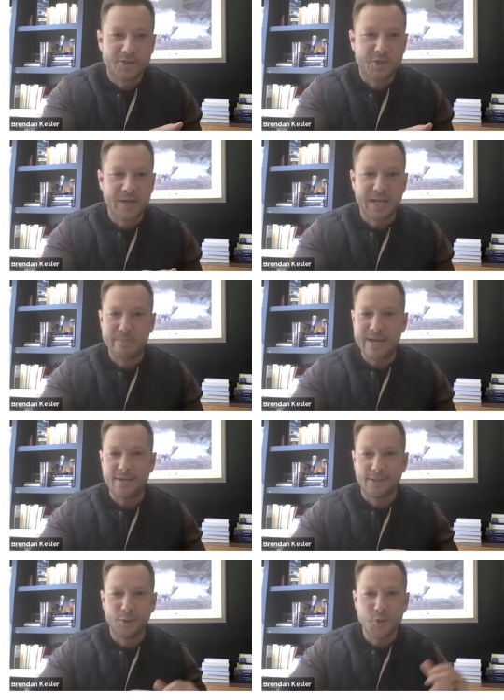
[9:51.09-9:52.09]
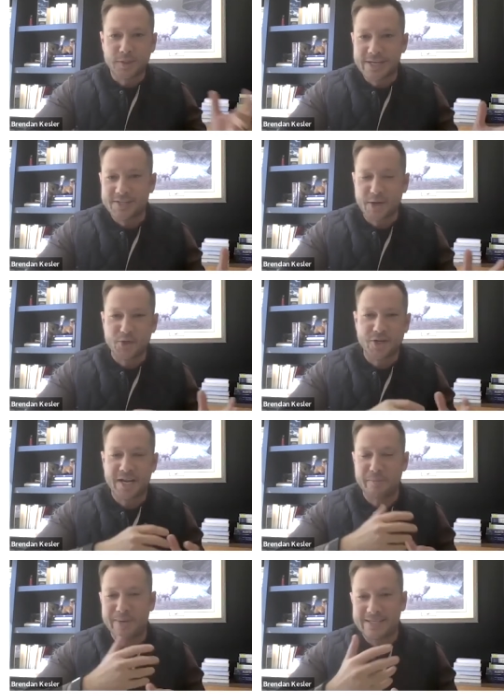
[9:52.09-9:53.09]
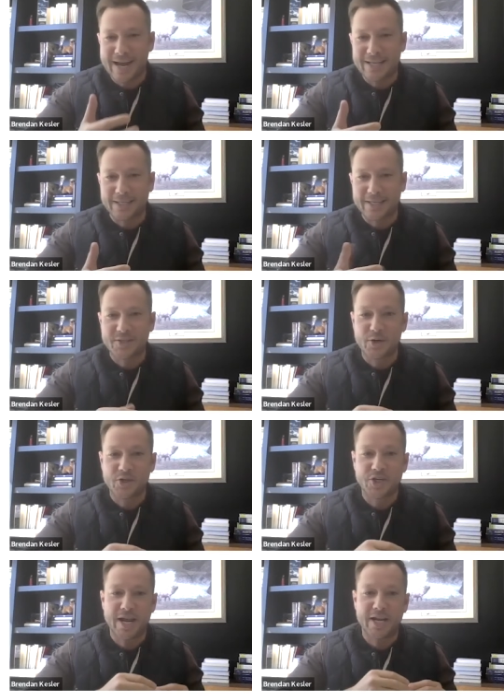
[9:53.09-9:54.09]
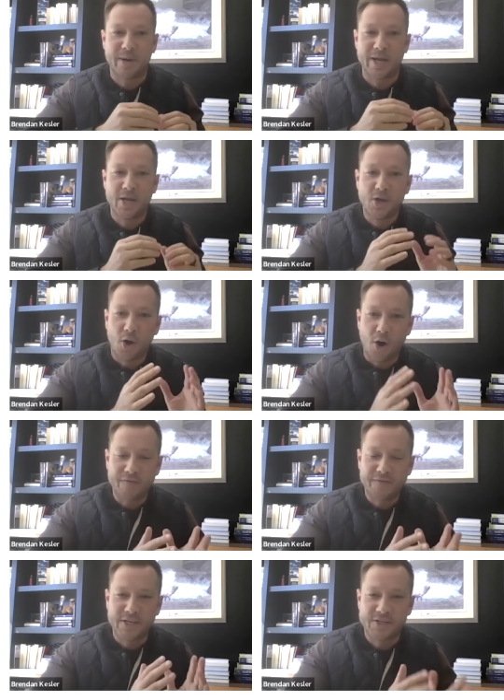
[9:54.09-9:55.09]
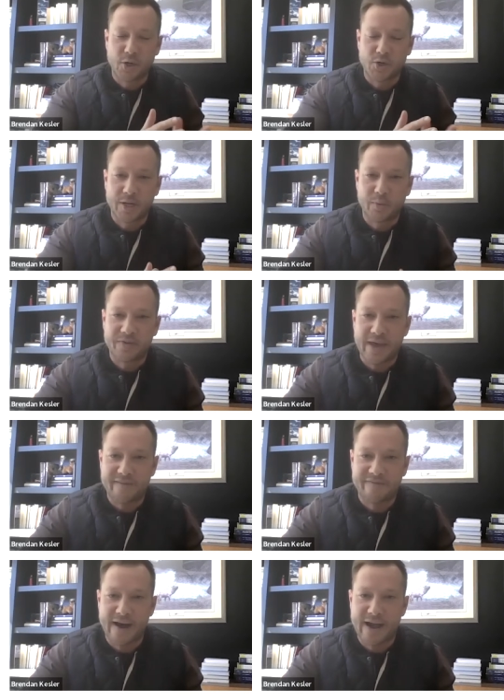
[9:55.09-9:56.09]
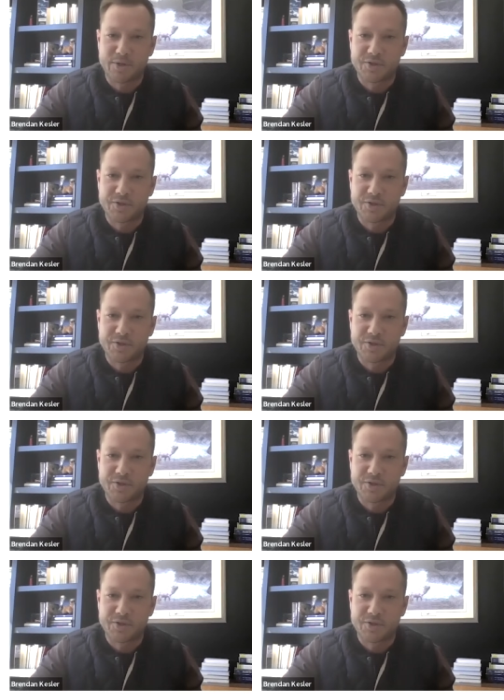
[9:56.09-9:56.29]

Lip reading: So it can be loosely associated, it can be tightly associated, but often associated with that fiber.